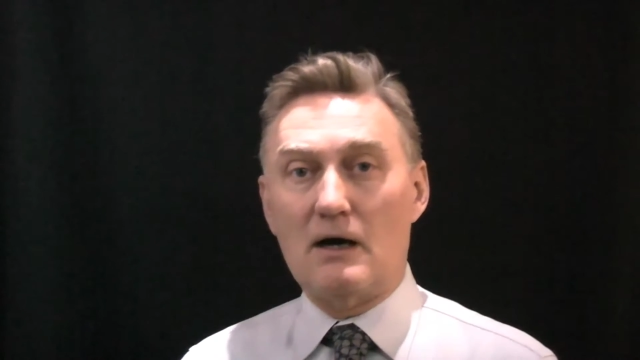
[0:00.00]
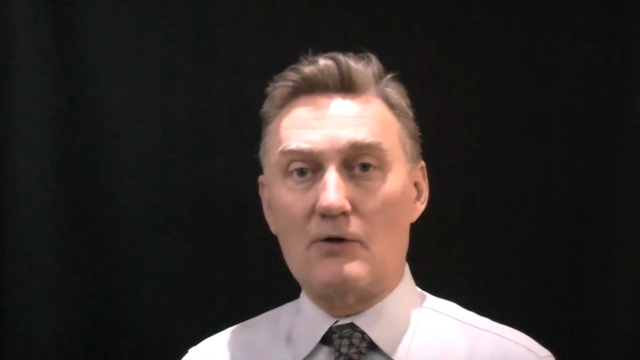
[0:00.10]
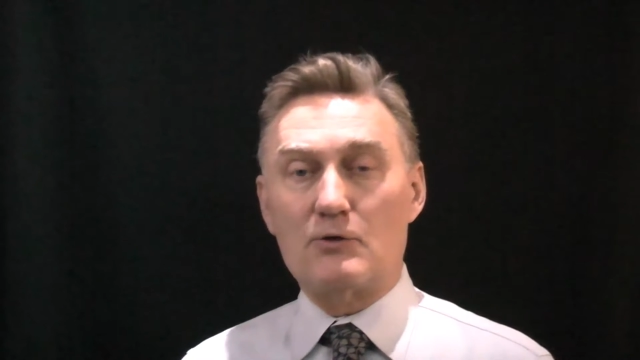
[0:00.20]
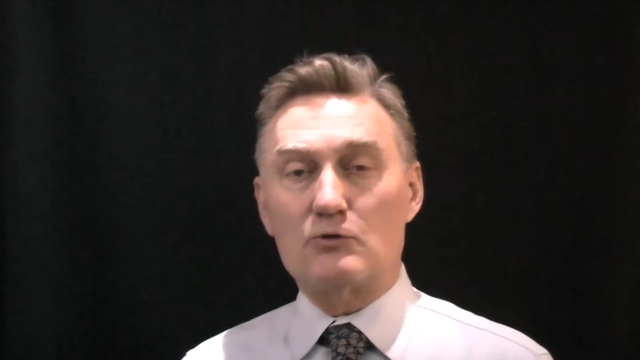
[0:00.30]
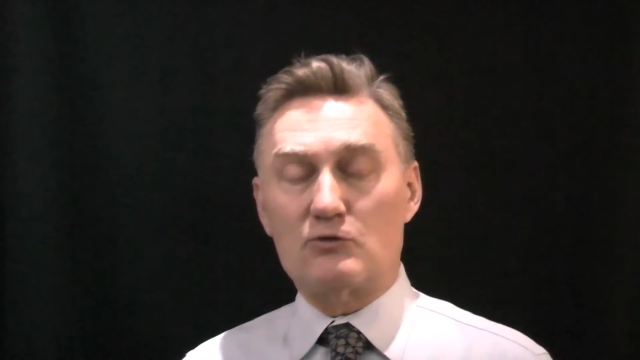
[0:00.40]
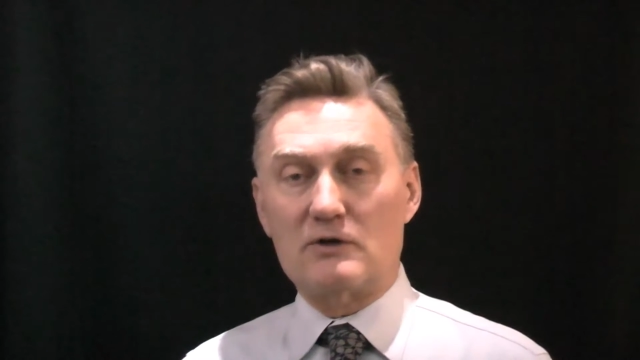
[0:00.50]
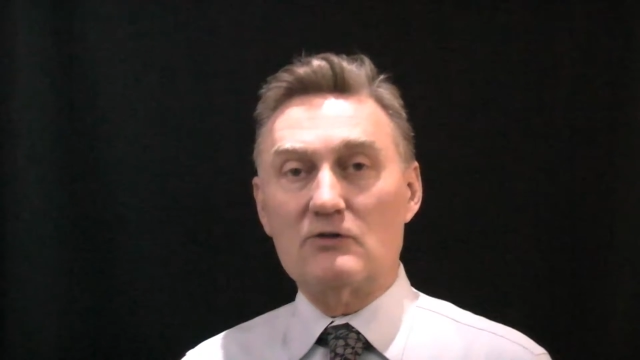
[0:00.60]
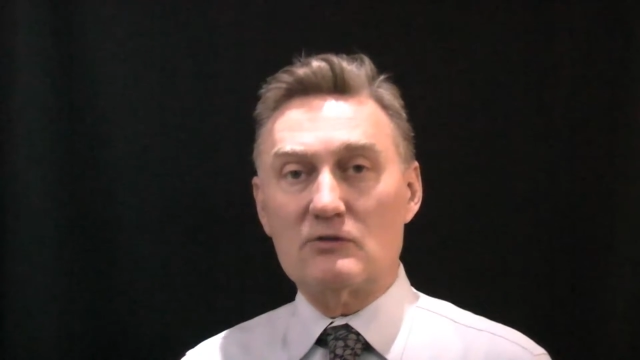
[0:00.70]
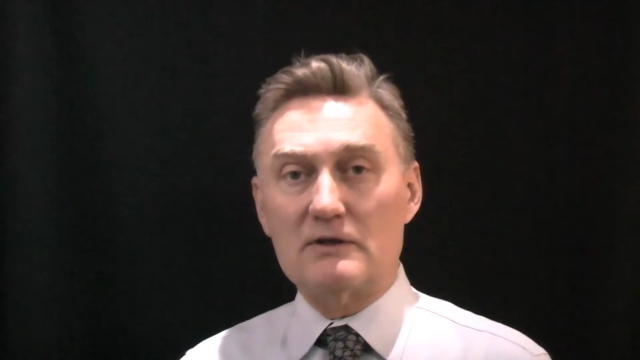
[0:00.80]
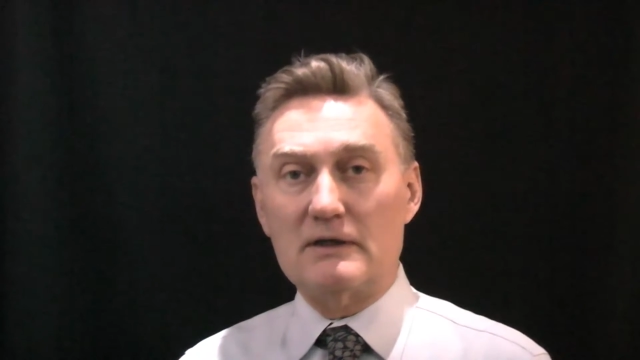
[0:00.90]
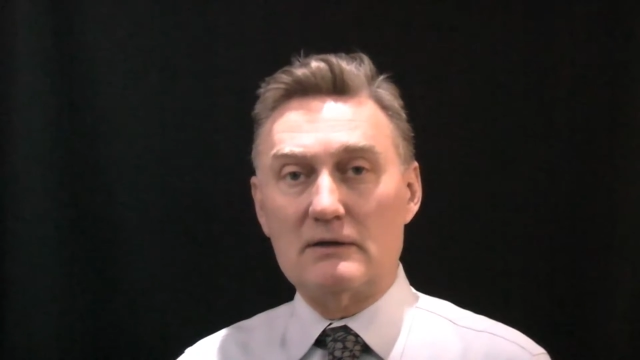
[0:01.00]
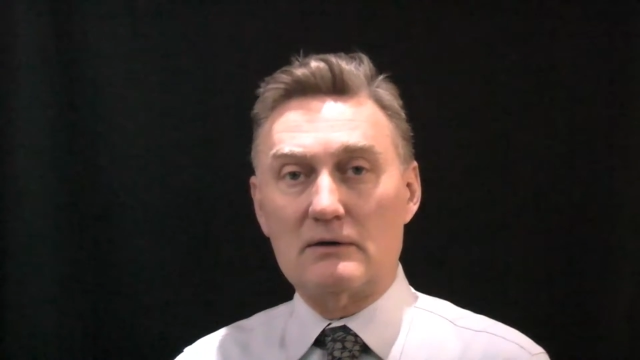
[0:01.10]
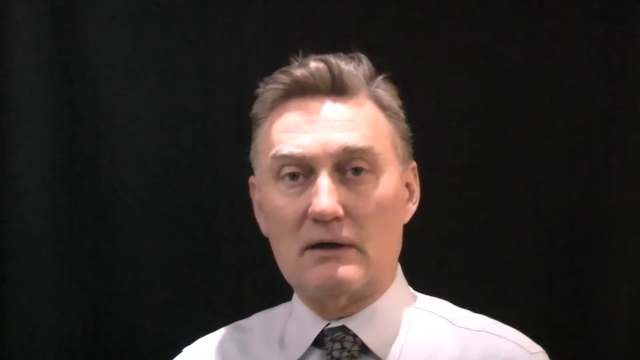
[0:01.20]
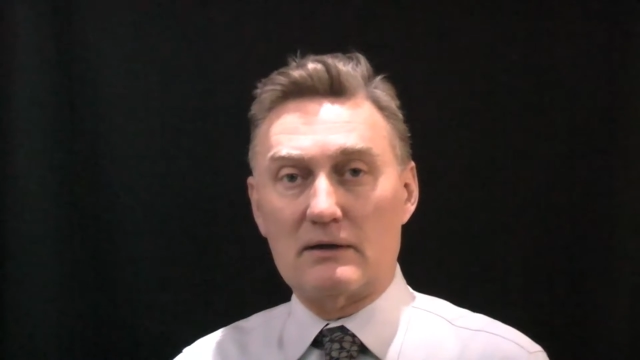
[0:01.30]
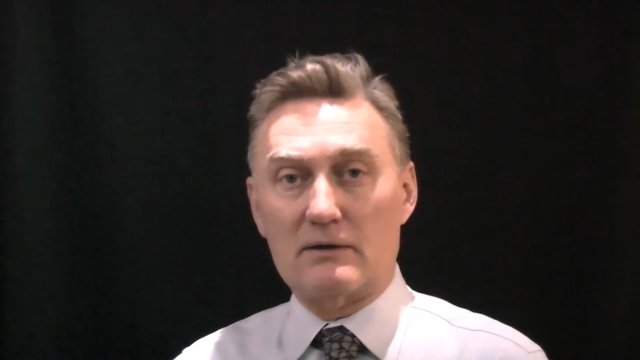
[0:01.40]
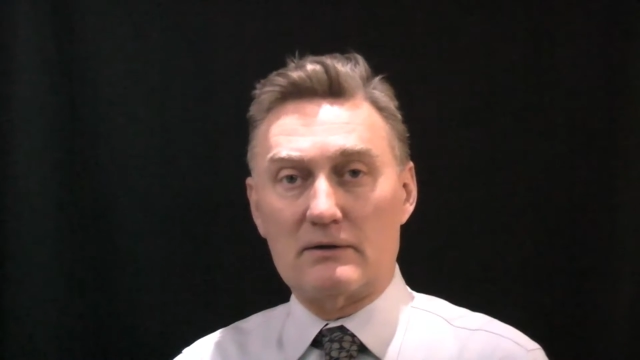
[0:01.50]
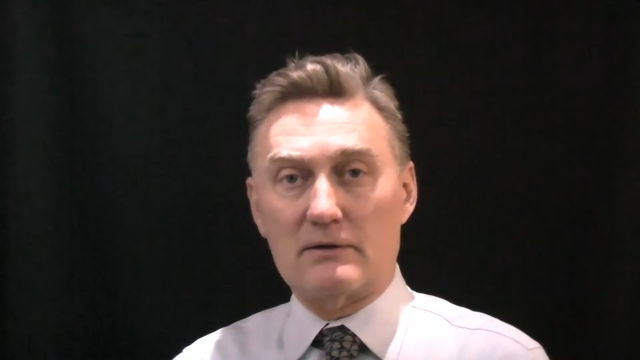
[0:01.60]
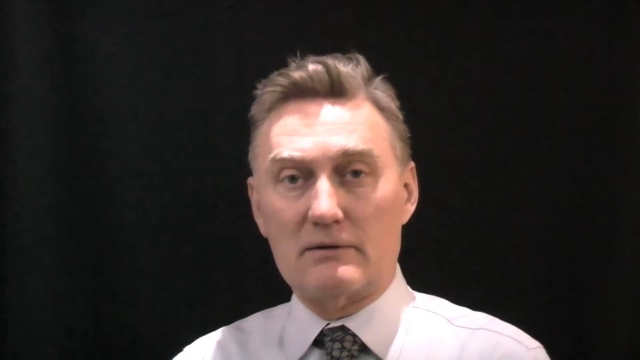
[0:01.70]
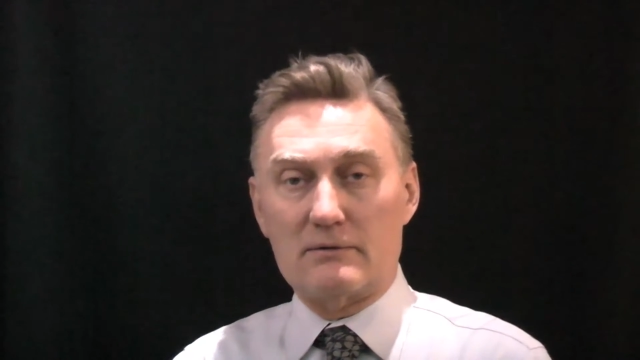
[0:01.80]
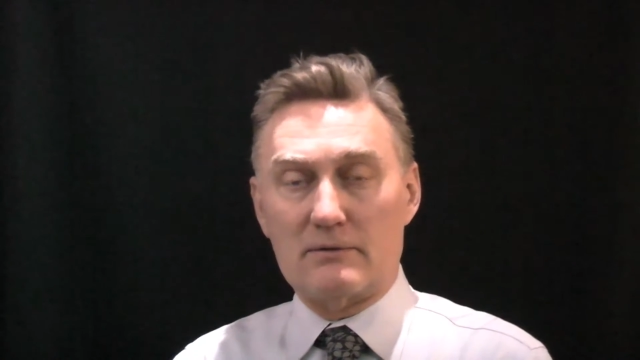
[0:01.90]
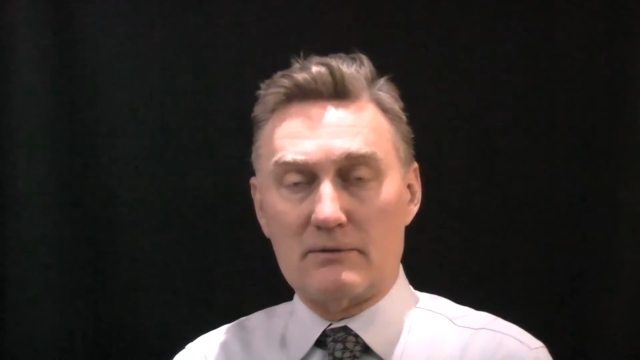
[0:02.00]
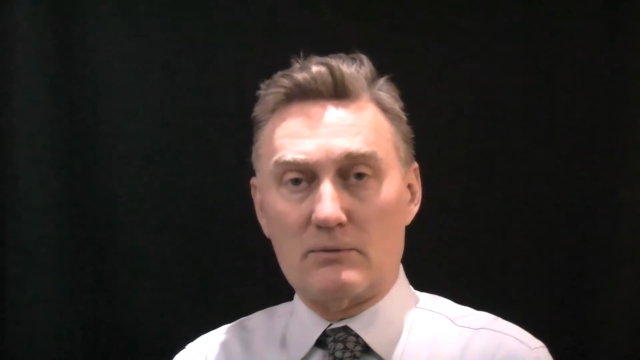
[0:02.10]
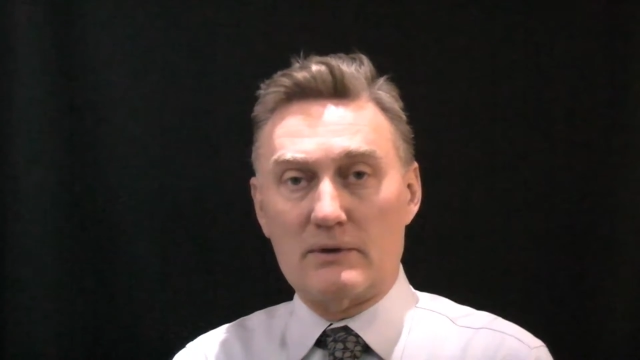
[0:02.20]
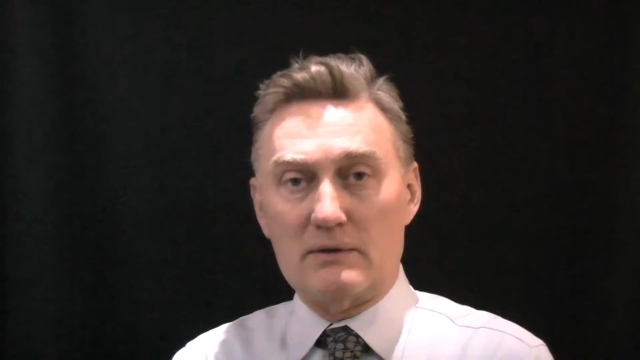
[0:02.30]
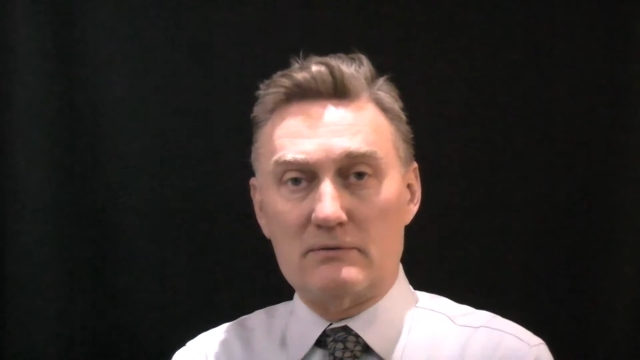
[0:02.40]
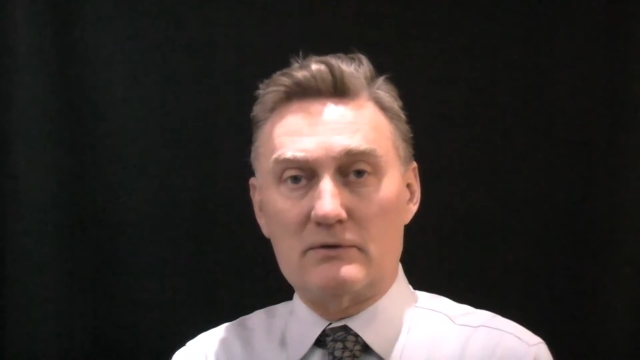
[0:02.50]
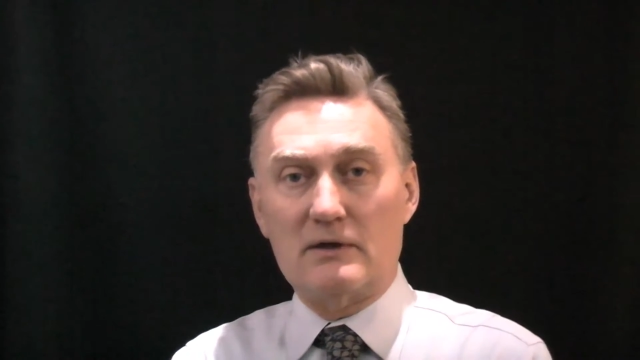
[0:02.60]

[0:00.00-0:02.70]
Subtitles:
Although traditionally we